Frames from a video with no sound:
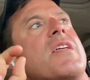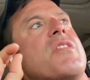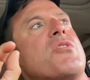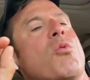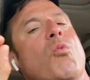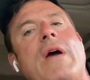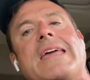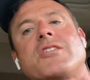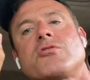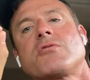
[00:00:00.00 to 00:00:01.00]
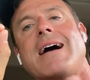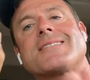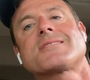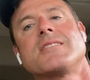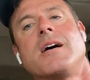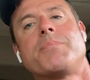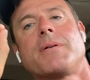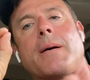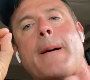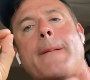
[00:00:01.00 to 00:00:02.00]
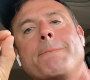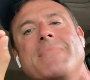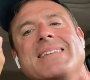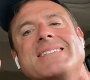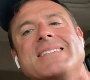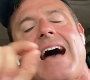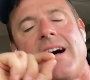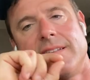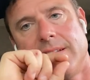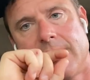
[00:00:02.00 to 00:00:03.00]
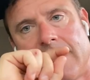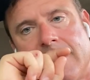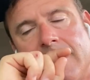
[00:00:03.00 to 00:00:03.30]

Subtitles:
the wake your ass up mentality.